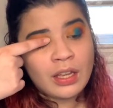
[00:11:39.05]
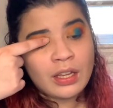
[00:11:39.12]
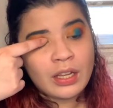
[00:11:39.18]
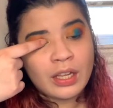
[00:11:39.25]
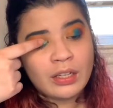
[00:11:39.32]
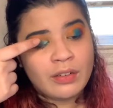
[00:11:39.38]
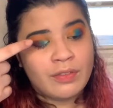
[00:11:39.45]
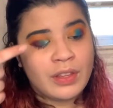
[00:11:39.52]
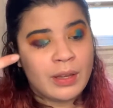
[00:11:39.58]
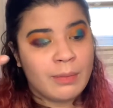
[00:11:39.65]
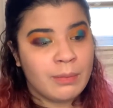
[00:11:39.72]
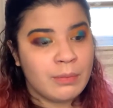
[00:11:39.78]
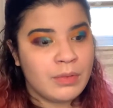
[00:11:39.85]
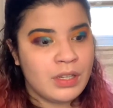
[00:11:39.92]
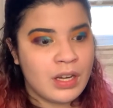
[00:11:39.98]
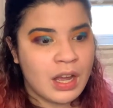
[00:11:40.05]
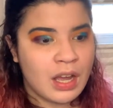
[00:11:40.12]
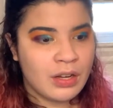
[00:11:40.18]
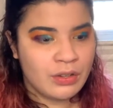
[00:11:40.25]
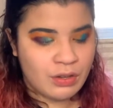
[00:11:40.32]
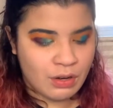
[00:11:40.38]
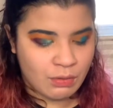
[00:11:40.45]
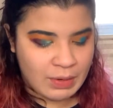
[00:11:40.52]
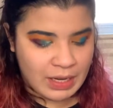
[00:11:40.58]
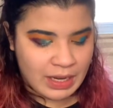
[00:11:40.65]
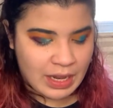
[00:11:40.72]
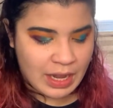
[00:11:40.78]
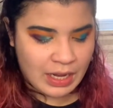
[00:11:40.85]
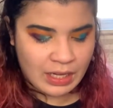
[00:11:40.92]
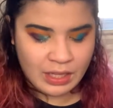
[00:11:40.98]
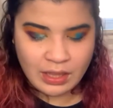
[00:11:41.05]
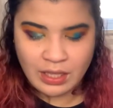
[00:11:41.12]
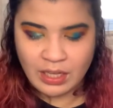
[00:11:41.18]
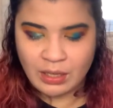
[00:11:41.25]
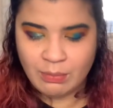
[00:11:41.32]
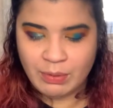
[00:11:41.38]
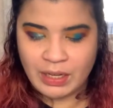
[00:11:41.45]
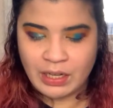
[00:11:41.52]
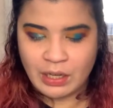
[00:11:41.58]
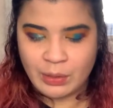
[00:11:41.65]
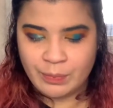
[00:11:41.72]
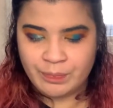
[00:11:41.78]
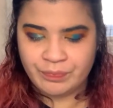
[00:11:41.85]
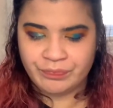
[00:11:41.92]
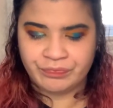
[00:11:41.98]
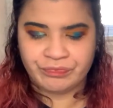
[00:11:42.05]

kind of them not knowing anything about